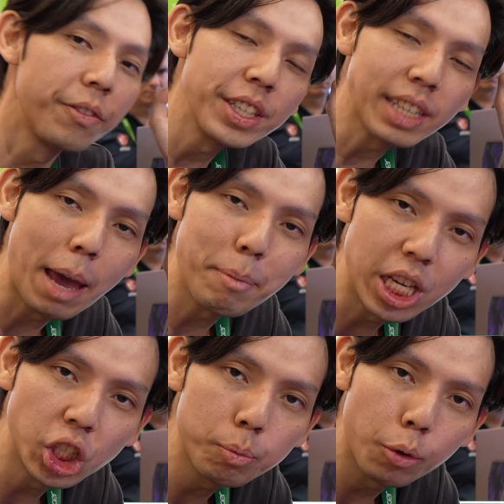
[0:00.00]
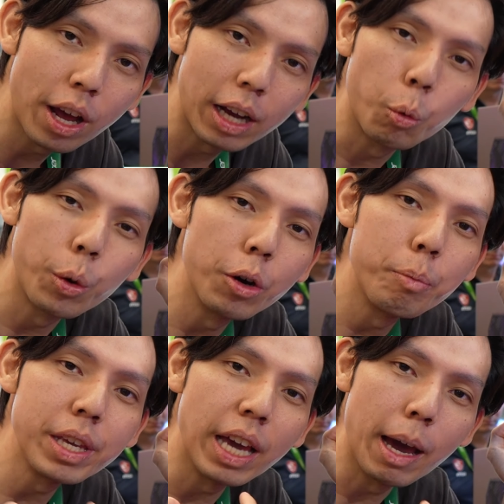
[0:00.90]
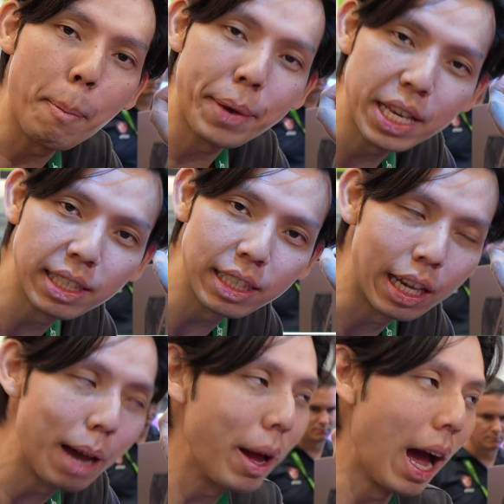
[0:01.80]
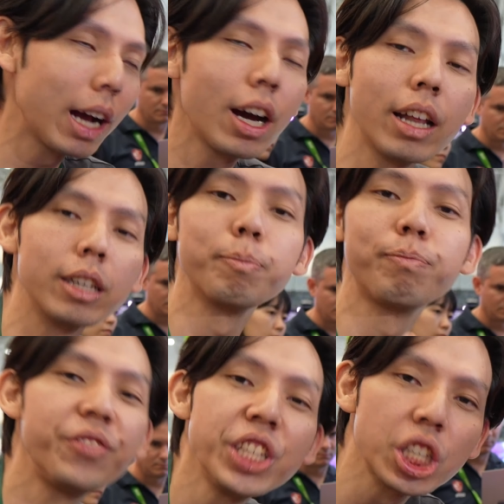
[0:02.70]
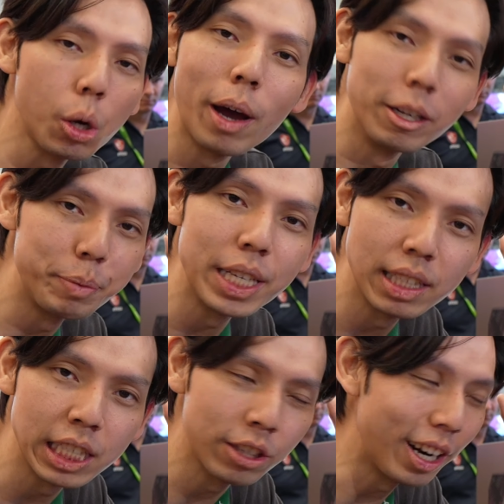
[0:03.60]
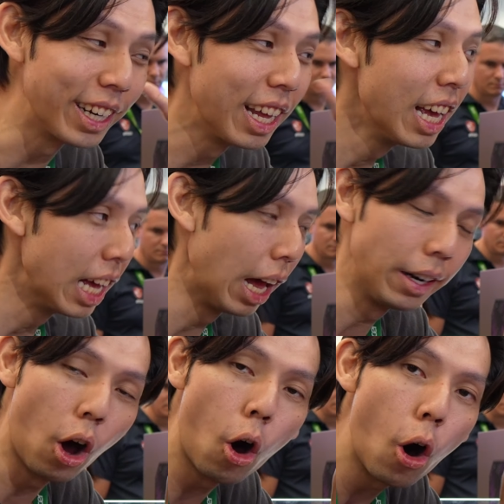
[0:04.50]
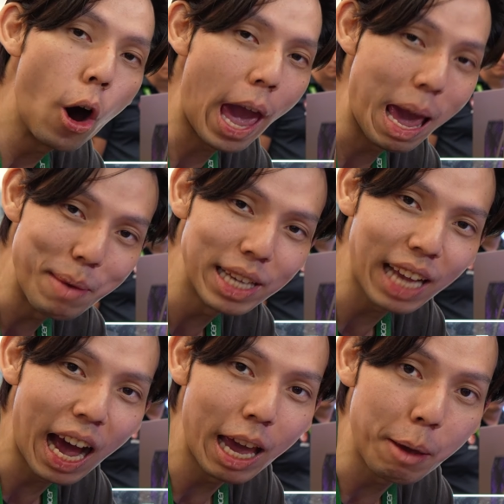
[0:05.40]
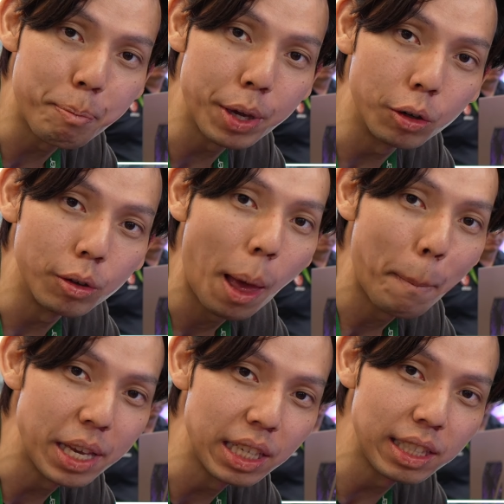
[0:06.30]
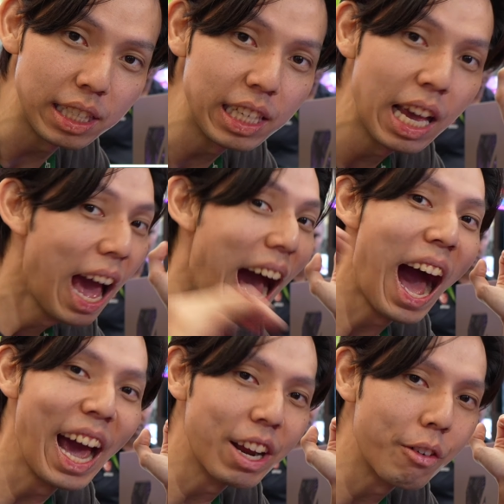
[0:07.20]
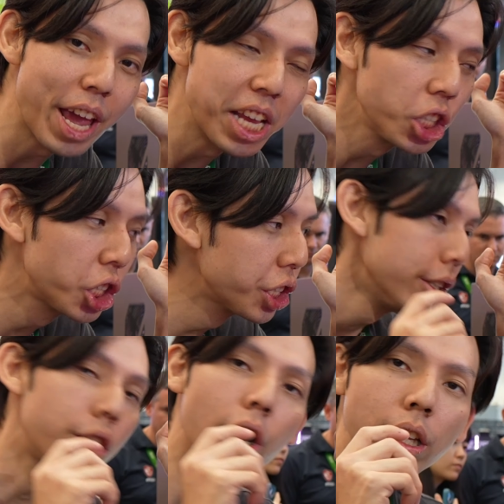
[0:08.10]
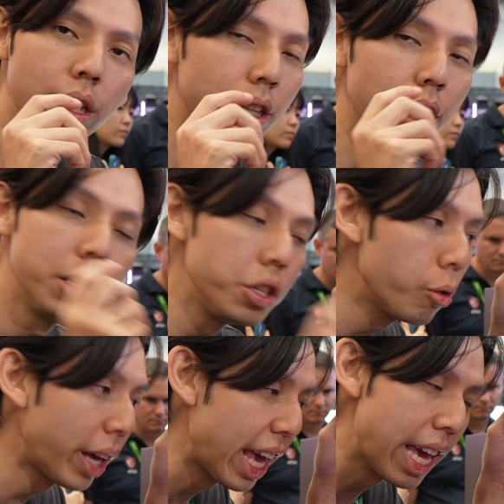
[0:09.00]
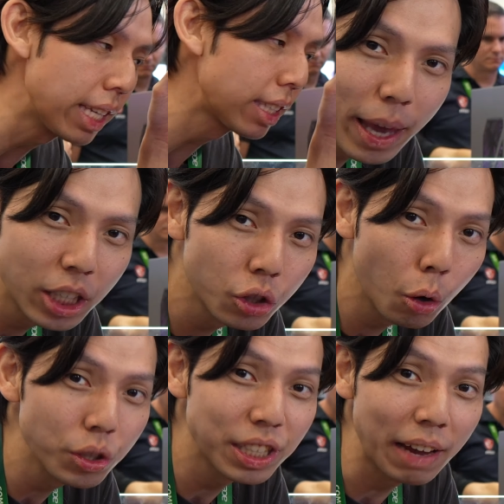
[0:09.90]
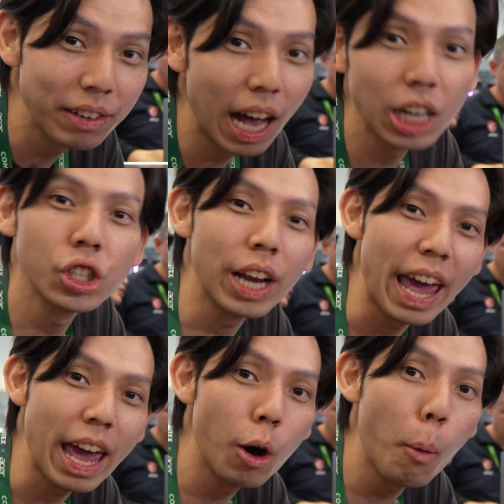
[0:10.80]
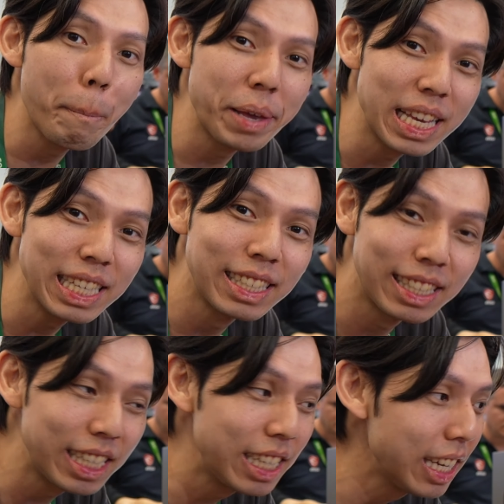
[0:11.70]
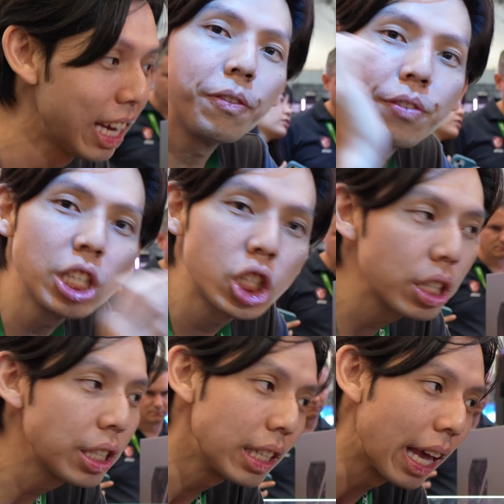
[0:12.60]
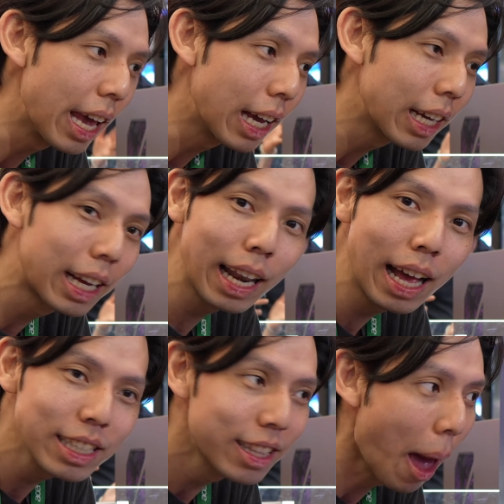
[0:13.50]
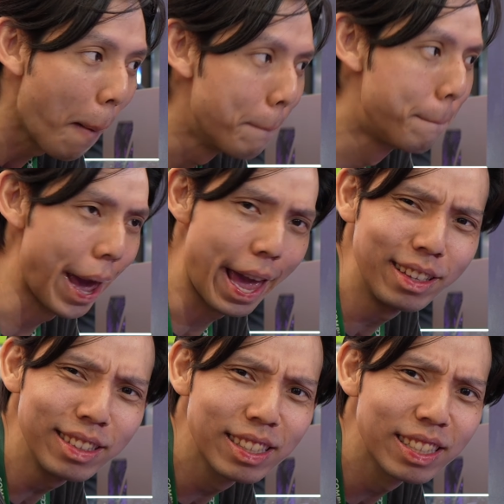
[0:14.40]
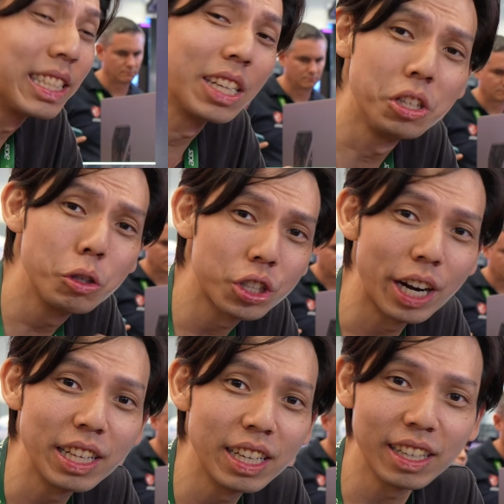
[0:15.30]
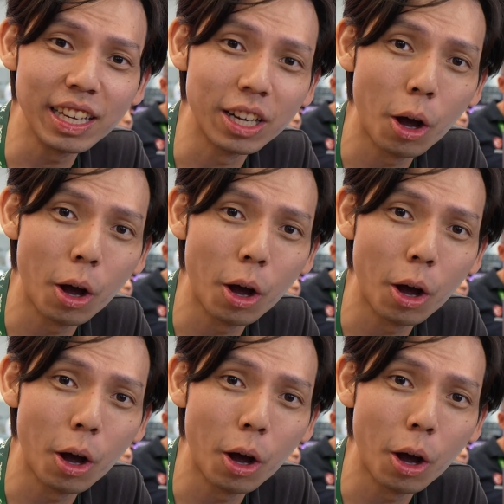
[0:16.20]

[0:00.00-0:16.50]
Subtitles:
first MEG product will be a PC. I mean, I gotta feature one PC, right? An all MSI built PC, high range. You got the new case, Maestro 700 LPZ, that features glass that bends. It's a new trend here in